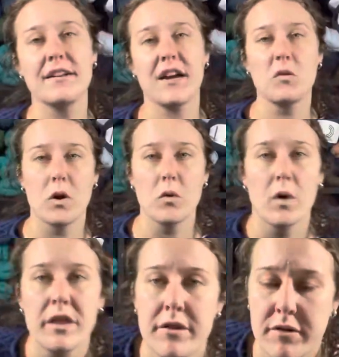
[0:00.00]

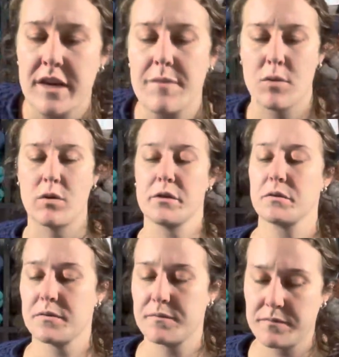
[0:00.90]
9113
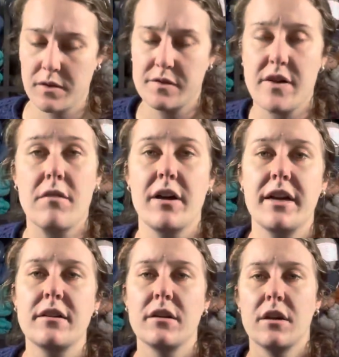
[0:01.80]
maroon is that
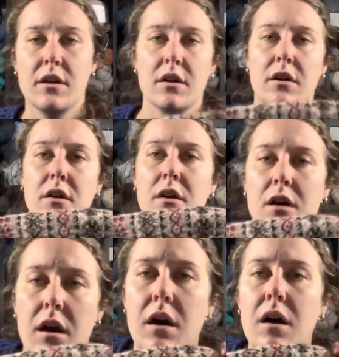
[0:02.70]
red.
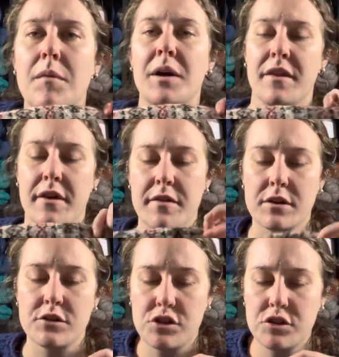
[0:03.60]
And then
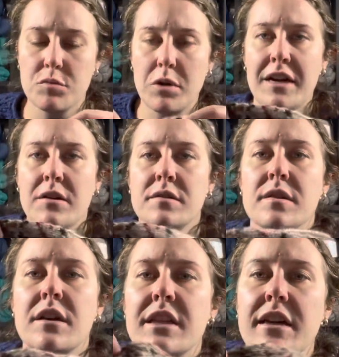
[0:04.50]
the 2 browns
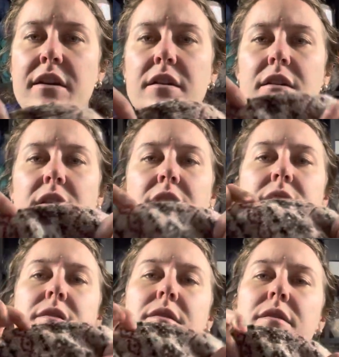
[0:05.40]
on
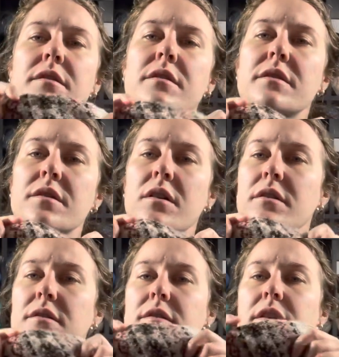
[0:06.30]
this, oh, it's hard
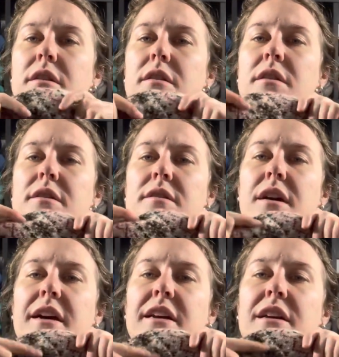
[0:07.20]
to see. This
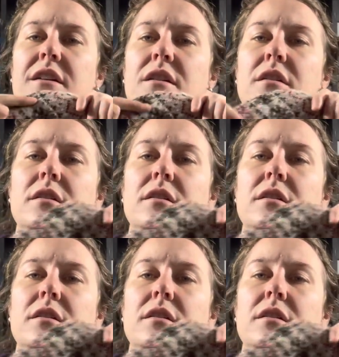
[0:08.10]
guy here,